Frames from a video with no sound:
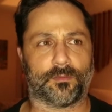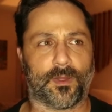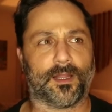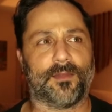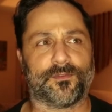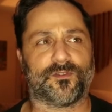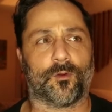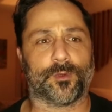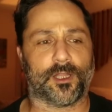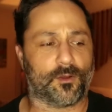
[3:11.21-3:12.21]
My life was
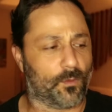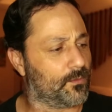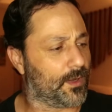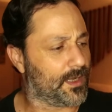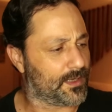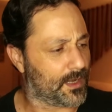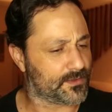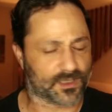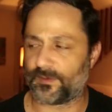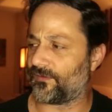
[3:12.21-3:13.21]
formulated one way, and now
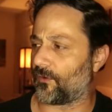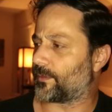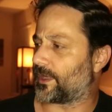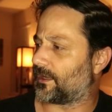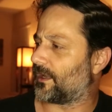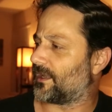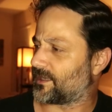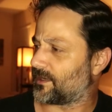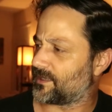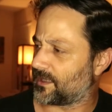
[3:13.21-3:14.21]
it's going to be formulated in
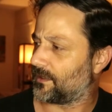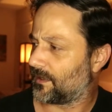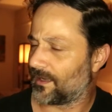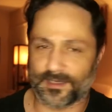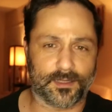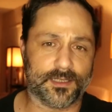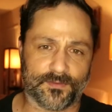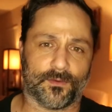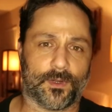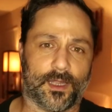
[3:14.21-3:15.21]
an entirely
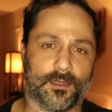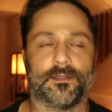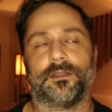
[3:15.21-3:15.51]
different way.